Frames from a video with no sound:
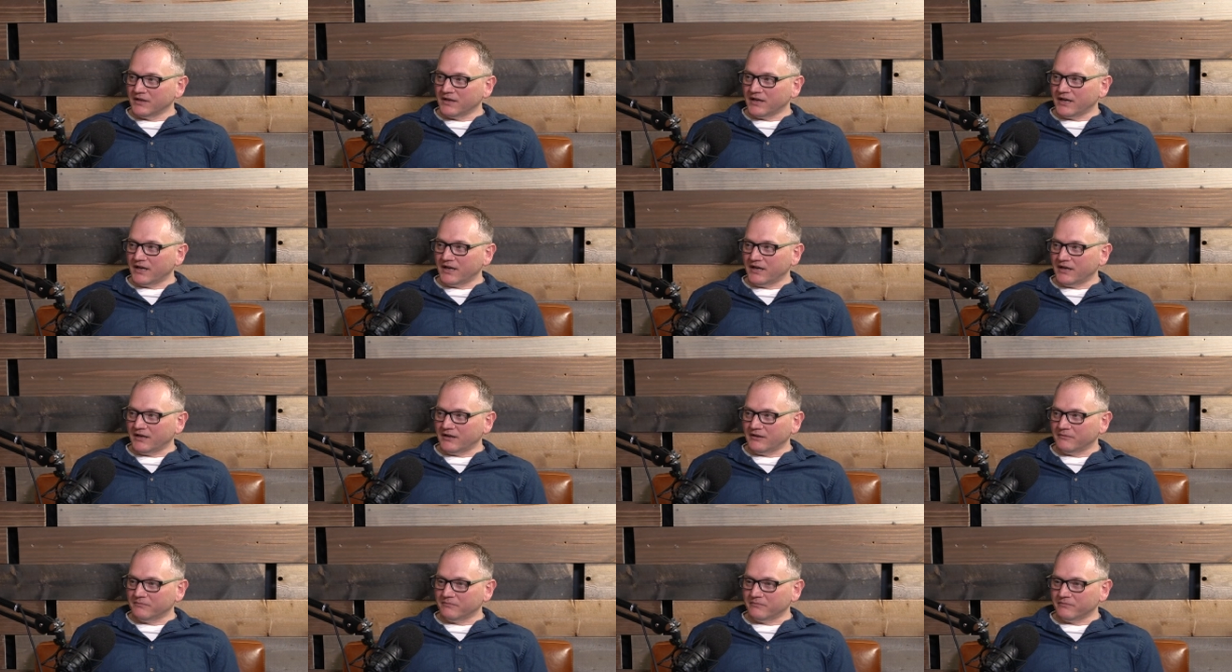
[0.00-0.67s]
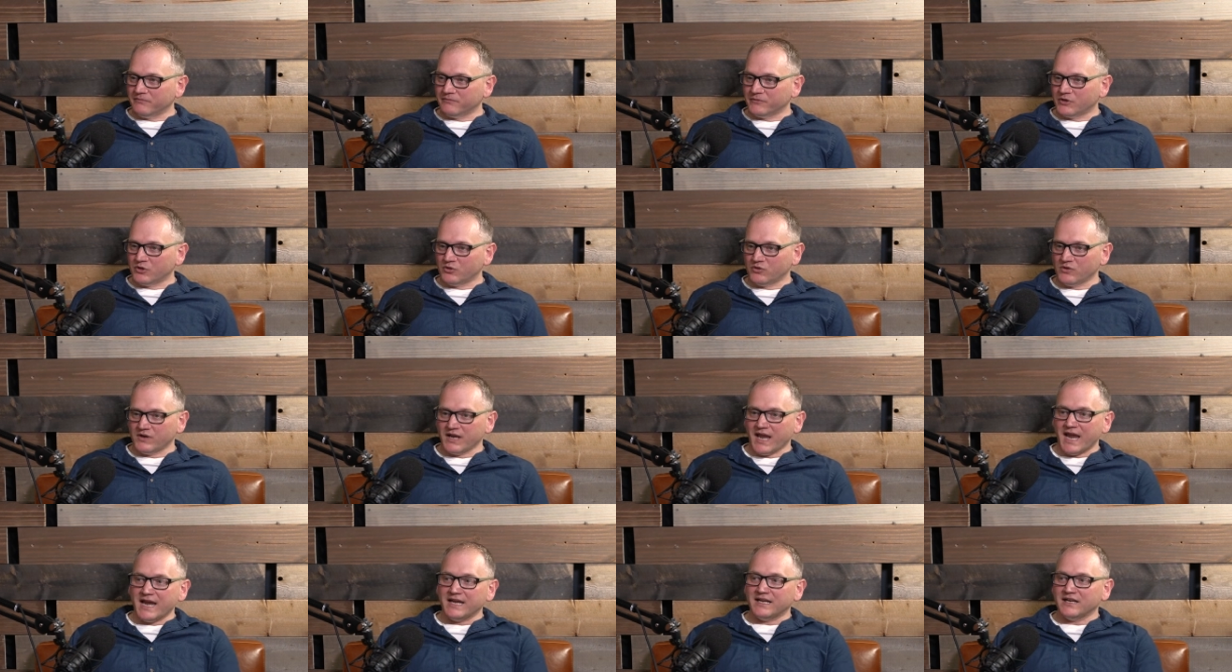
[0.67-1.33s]
um,
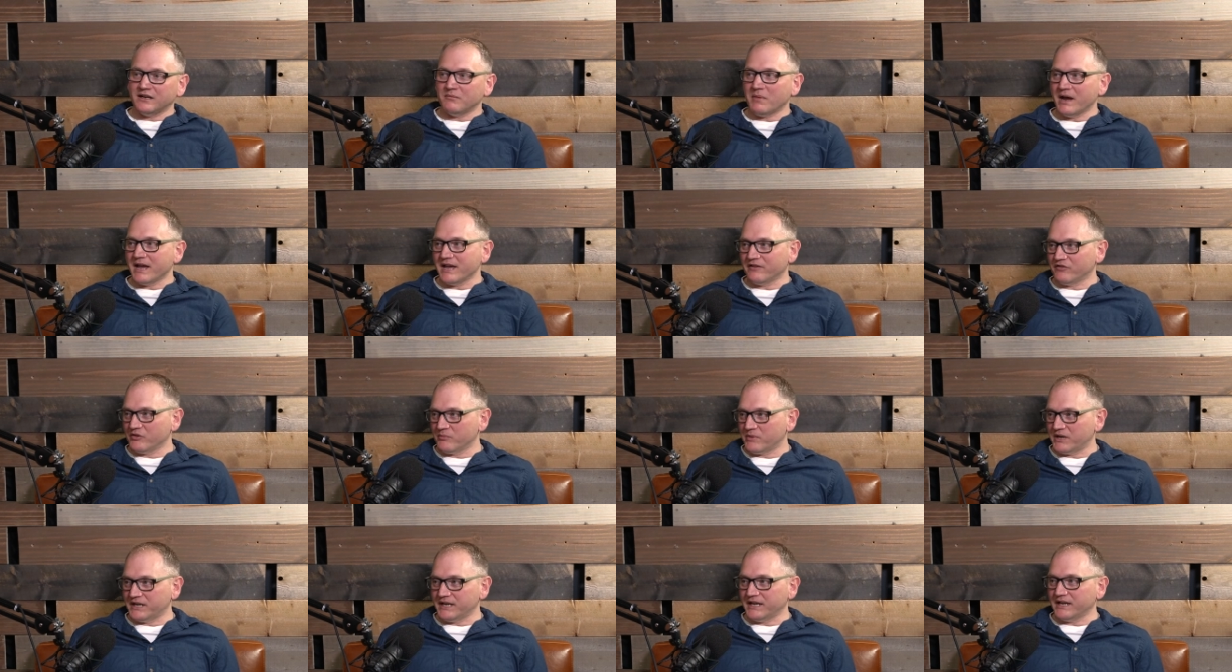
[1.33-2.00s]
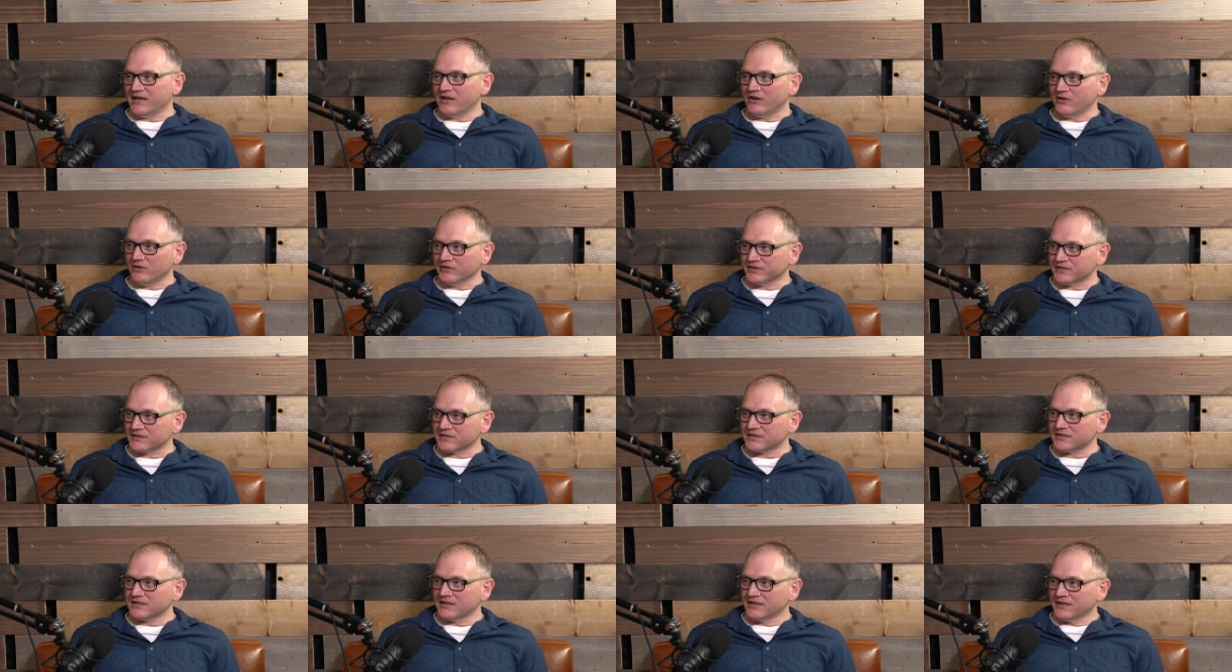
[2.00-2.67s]
created by everybody
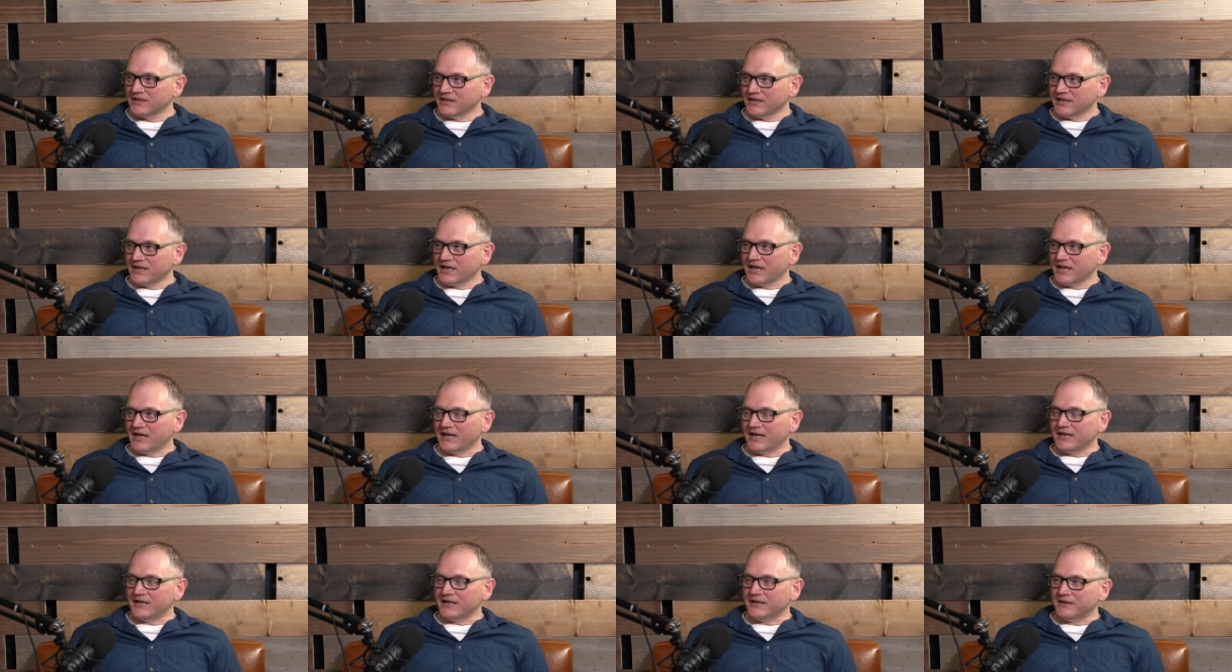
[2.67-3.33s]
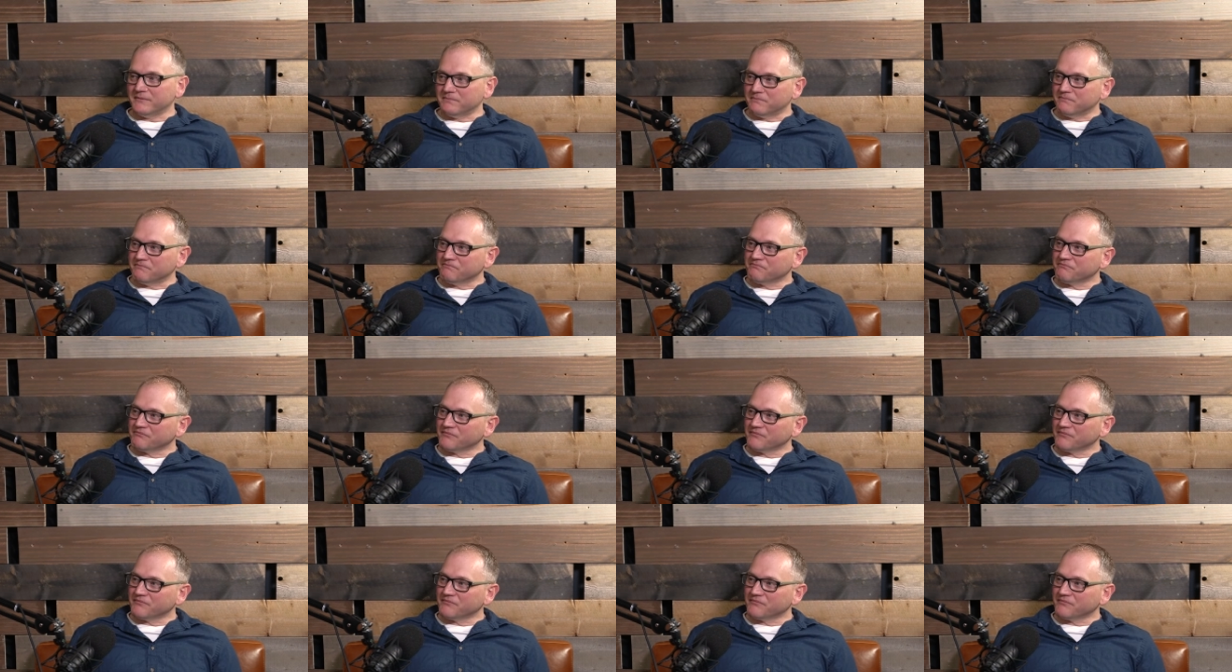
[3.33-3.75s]
else. Yeah. Um,